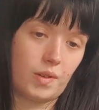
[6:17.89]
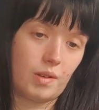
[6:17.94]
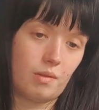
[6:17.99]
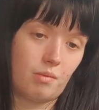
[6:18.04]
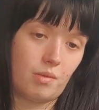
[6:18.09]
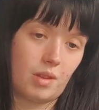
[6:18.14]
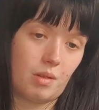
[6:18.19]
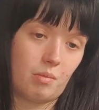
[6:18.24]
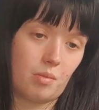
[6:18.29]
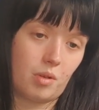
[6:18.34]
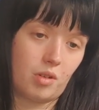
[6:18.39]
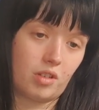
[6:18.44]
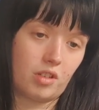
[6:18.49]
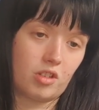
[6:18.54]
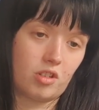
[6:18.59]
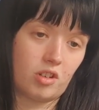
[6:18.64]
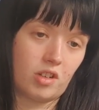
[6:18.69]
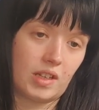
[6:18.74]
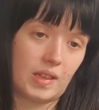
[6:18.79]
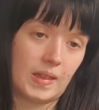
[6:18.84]
and then we're going
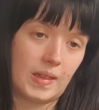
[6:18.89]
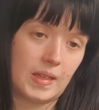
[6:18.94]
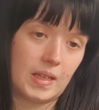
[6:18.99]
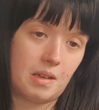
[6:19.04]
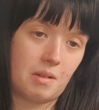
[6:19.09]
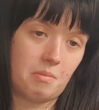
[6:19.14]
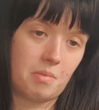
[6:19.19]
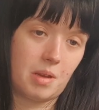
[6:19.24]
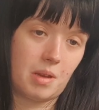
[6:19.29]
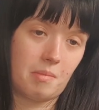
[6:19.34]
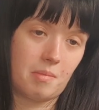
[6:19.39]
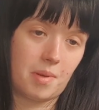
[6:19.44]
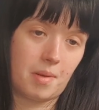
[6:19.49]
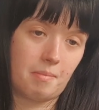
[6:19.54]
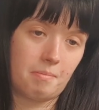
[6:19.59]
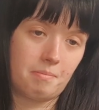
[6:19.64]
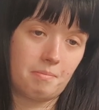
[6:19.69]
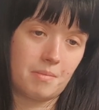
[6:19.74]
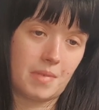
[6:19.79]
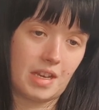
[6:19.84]
to talk a little bit
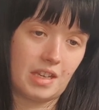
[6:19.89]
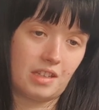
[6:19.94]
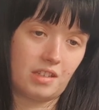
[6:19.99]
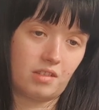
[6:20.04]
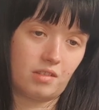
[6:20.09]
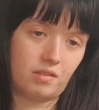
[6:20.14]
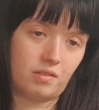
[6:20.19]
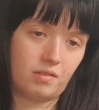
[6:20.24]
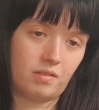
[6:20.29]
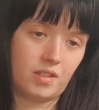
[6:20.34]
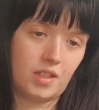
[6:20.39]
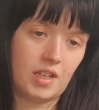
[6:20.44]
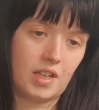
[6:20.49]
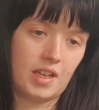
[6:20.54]
about Mendel